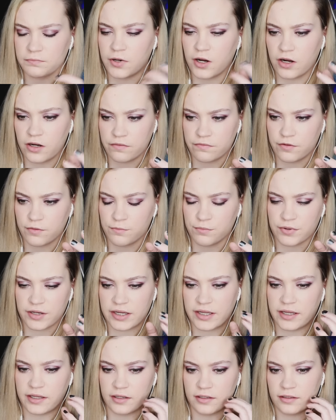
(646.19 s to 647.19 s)
part of her
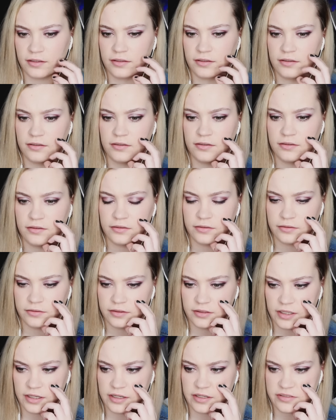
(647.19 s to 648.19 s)
brain
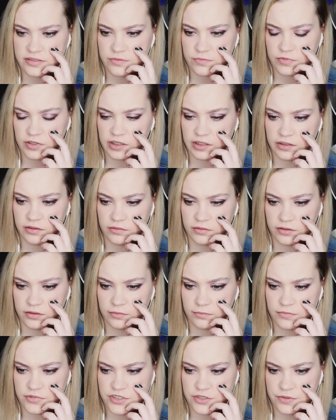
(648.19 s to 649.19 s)
that doesn't want to kill
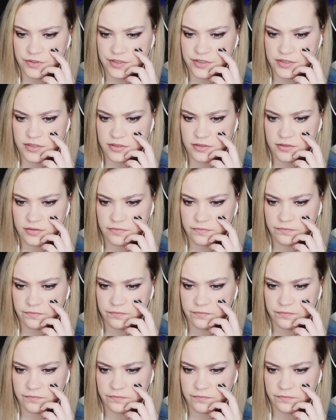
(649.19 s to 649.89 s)
them so easy.